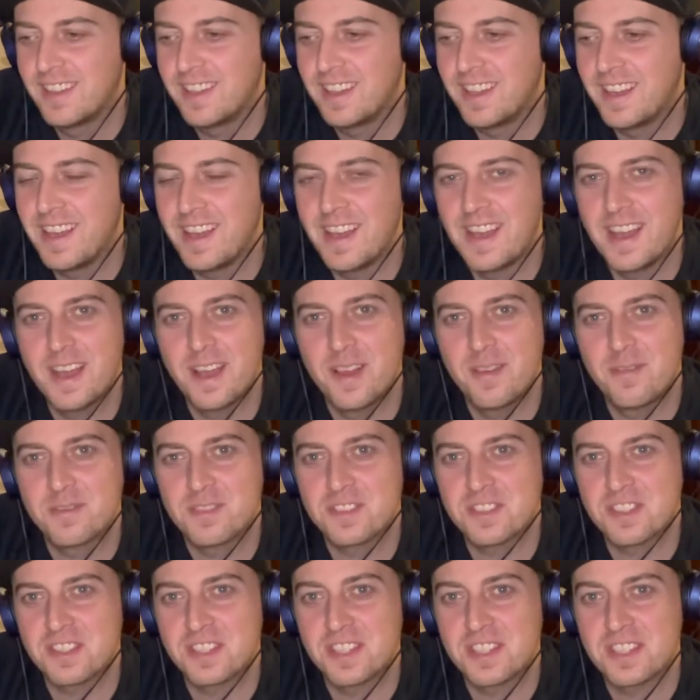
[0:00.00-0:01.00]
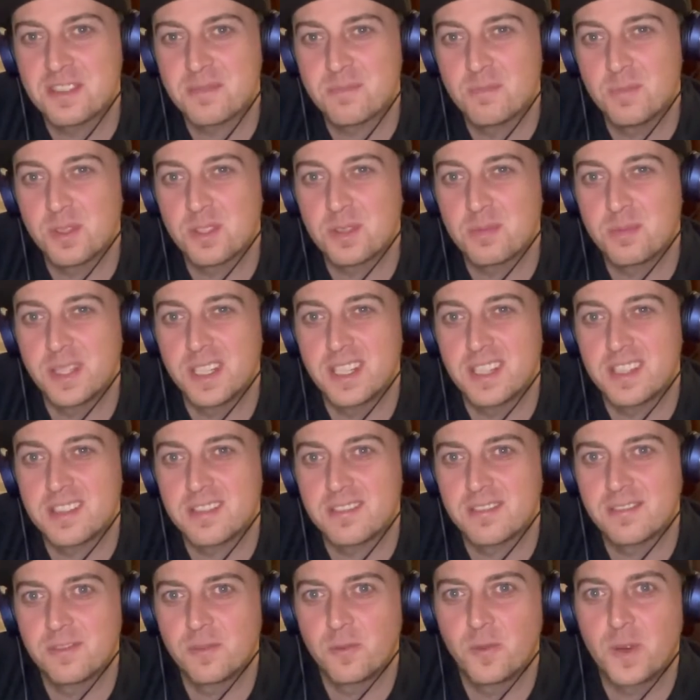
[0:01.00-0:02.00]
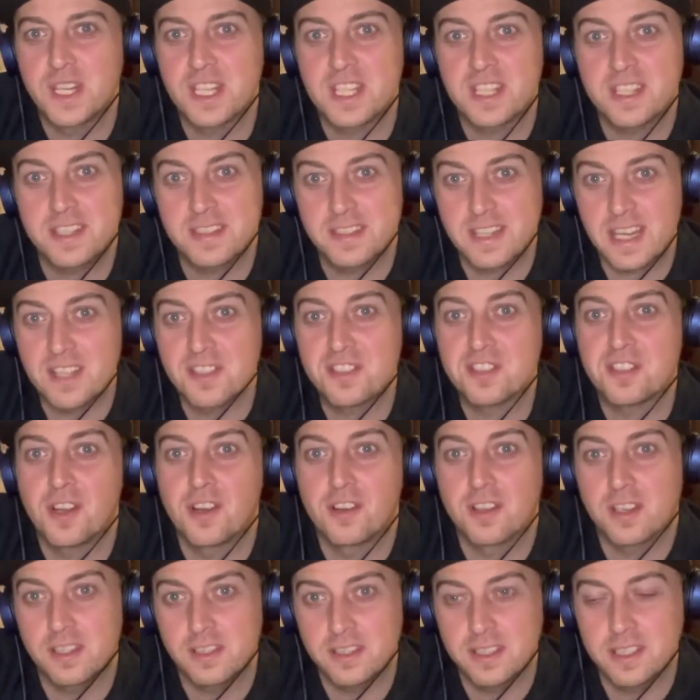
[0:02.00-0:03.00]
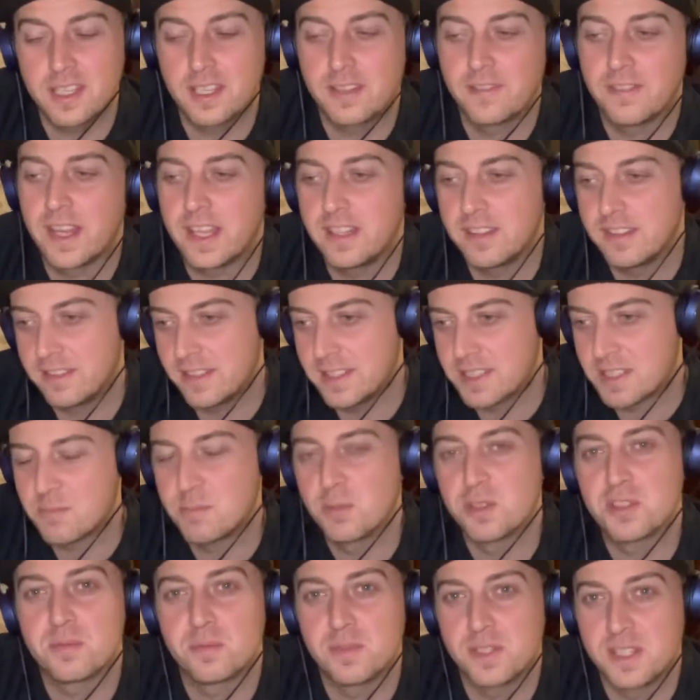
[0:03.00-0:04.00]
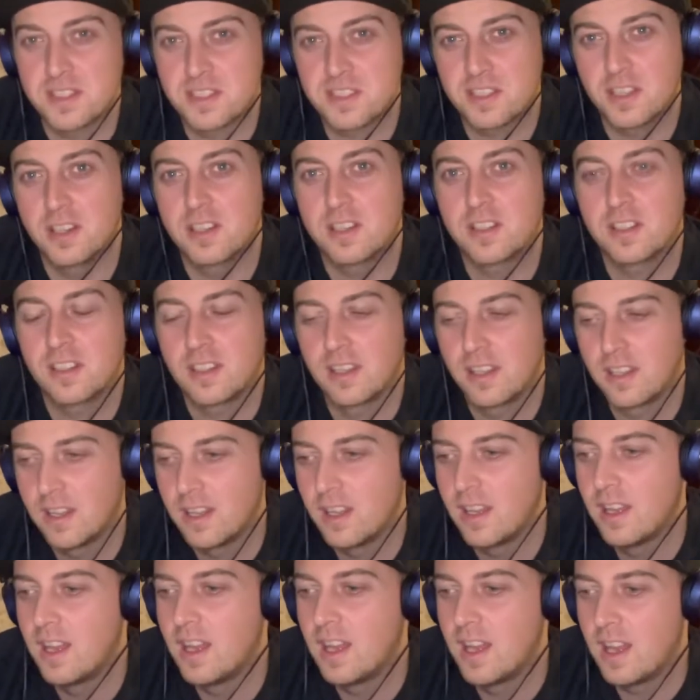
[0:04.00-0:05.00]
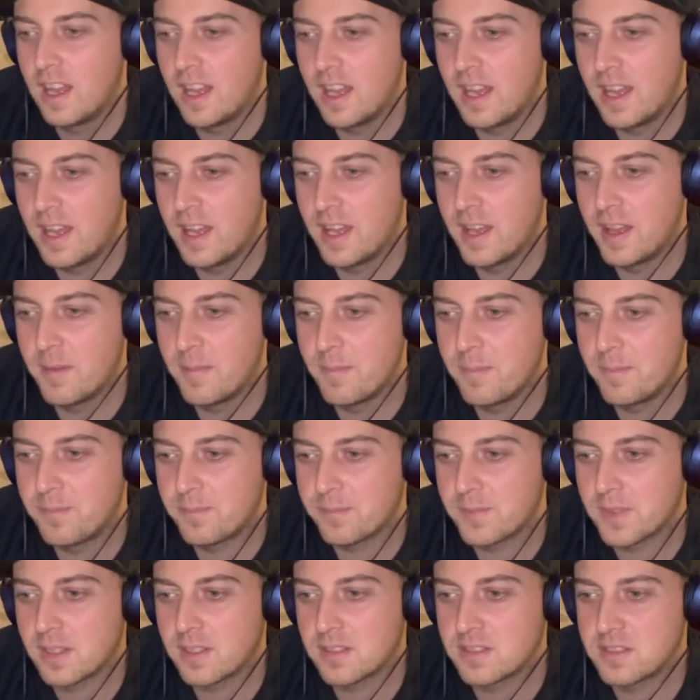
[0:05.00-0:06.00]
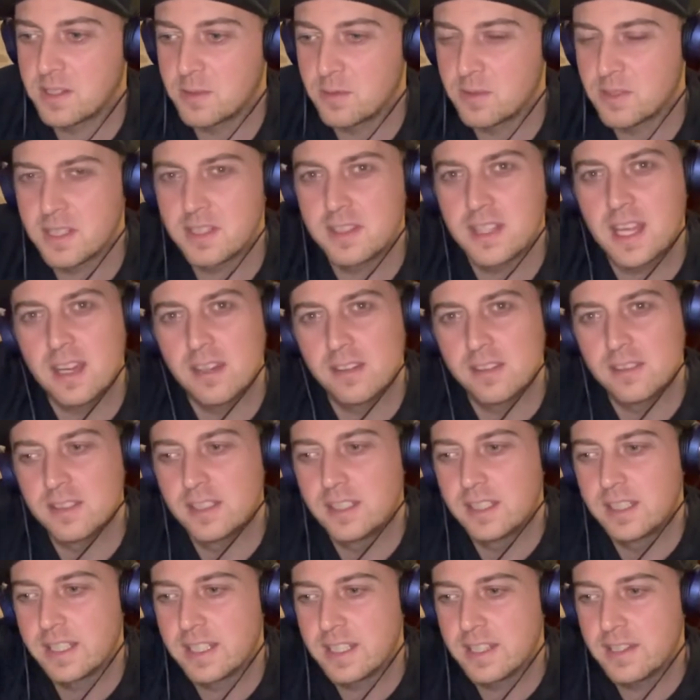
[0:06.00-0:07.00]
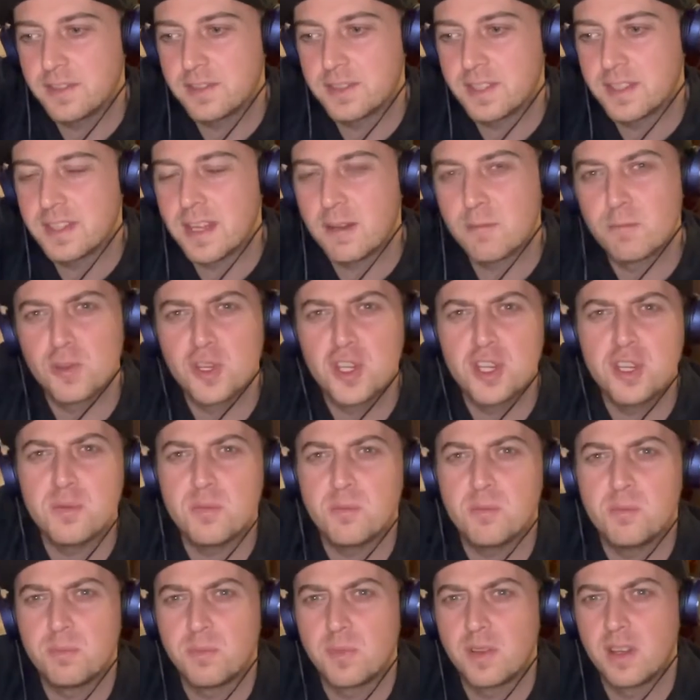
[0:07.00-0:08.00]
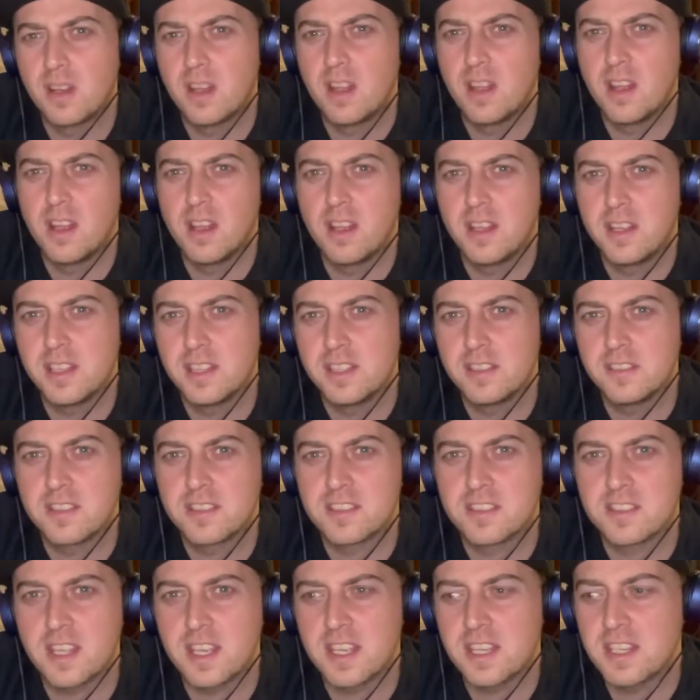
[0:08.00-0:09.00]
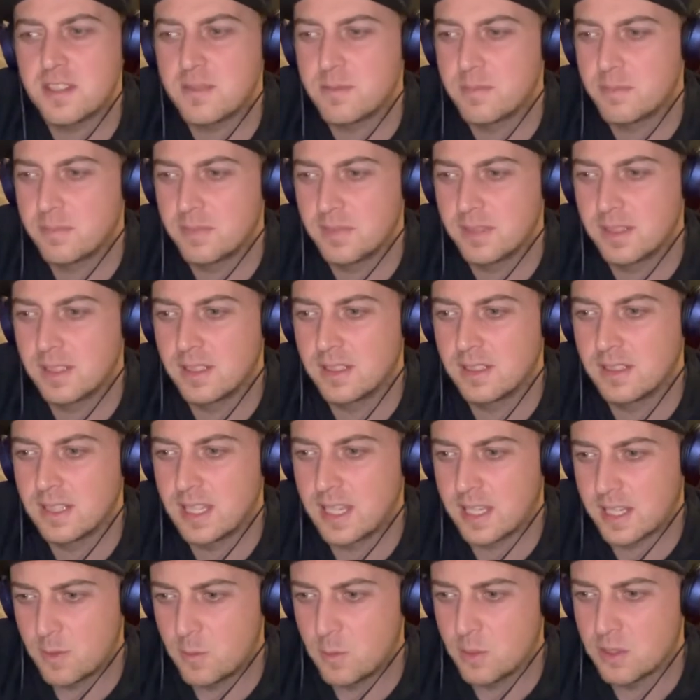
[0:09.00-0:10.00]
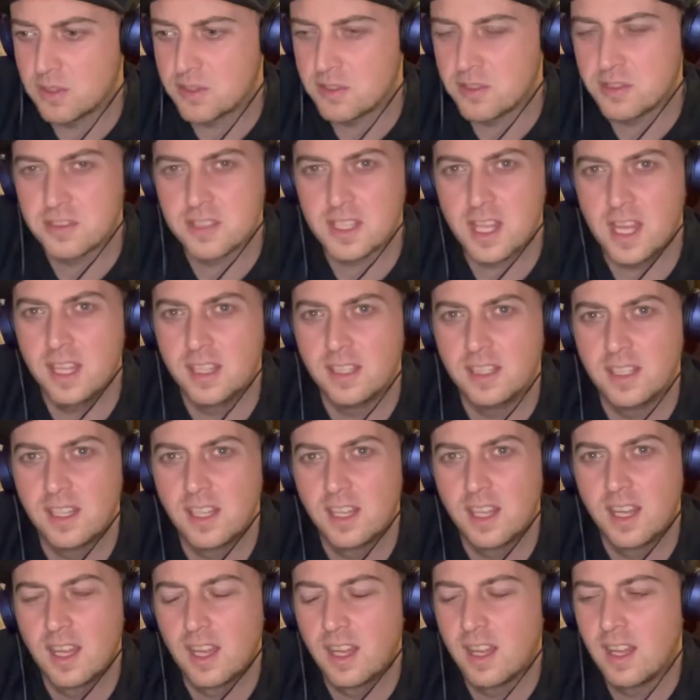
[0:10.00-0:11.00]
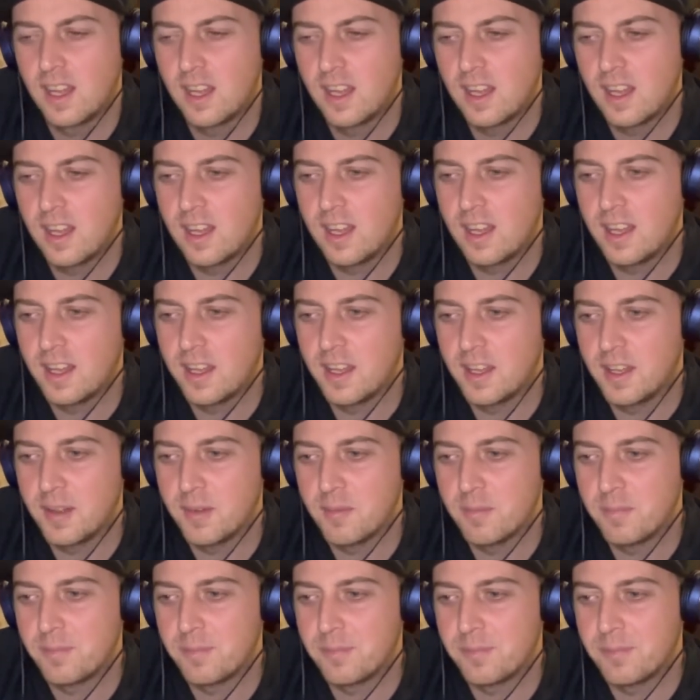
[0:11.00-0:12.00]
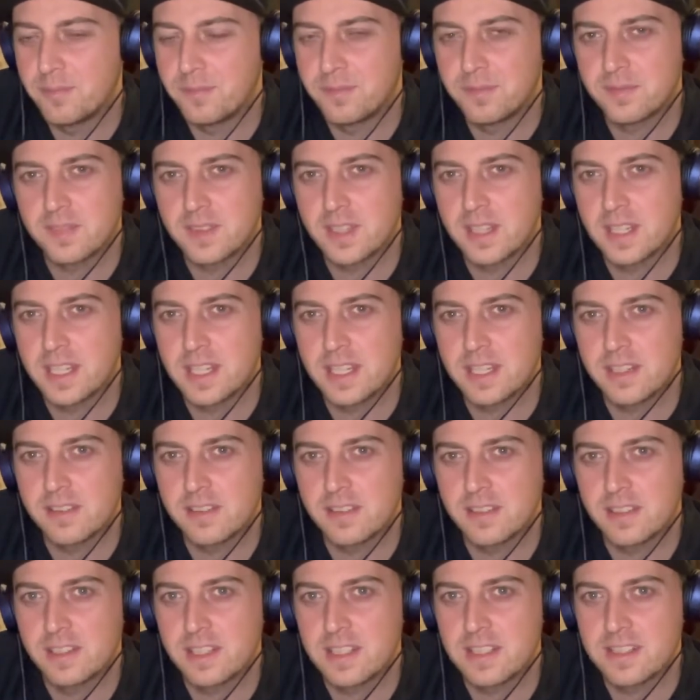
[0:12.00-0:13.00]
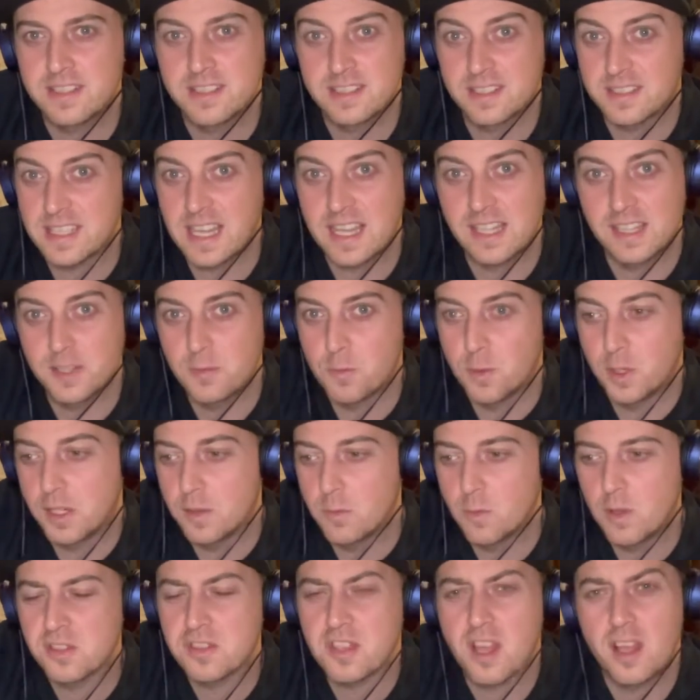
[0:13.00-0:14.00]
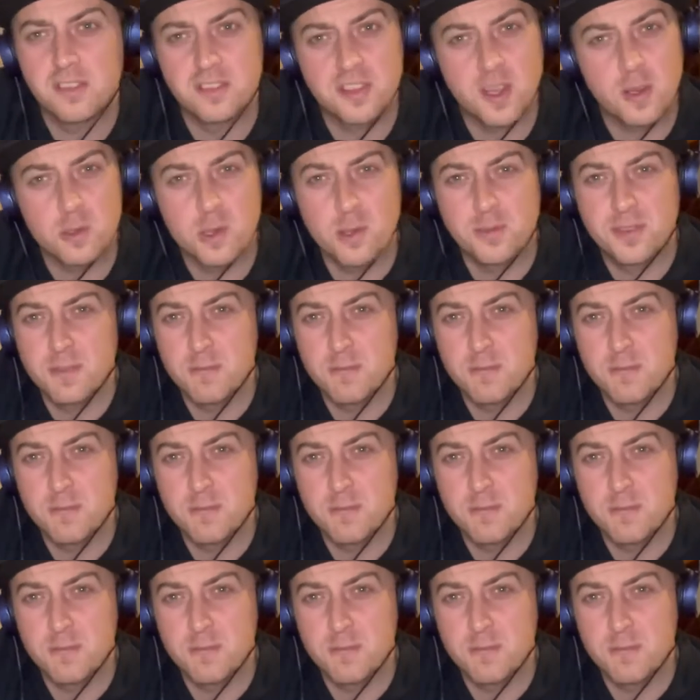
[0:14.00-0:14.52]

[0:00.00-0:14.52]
Um, so this must be the when he did that song at the event. This must be the song, because um, he was in that he was in that room uh, in the stadium like it was just then. Um, and it, it was exactly what it was. I don't know if they